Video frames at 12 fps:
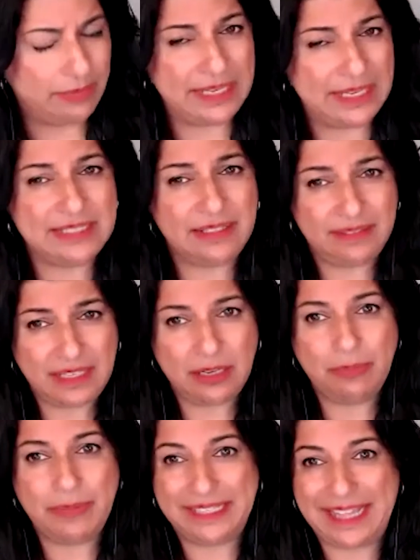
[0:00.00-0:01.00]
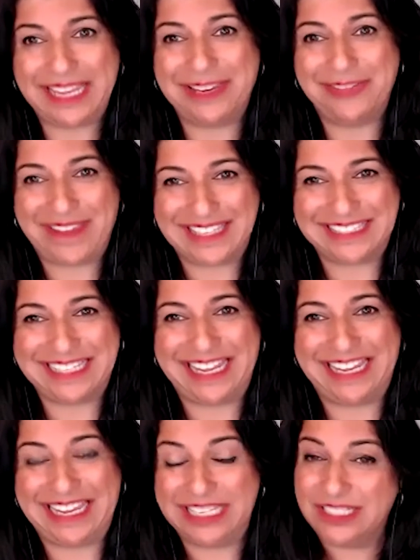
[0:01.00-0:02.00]
but it's a little bit like
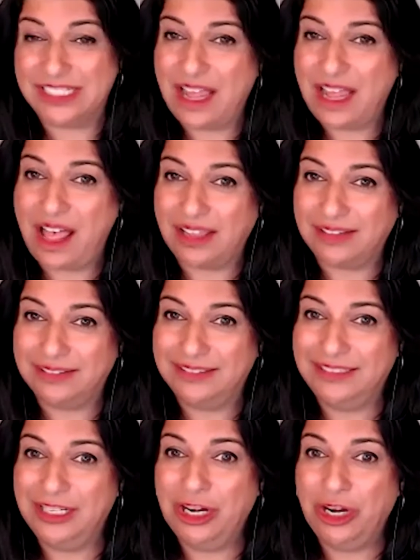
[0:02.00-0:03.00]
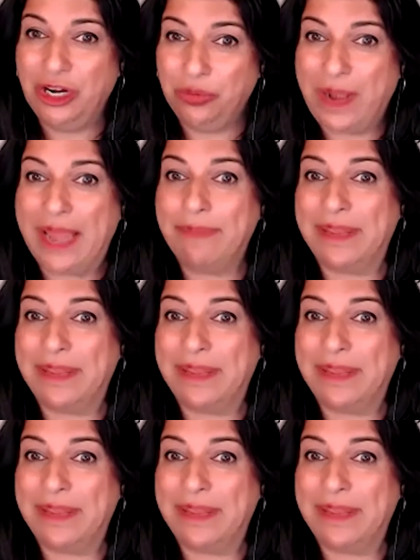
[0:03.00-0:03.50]
investing in stock, right?